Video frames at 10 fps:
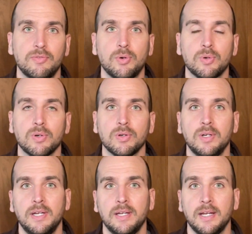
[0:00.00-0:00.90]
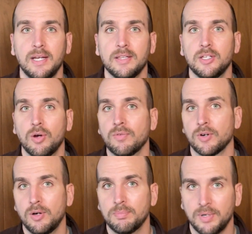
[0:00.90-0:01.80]
for and the
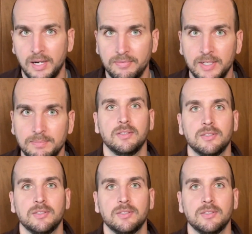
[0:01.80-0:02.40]
overall profit.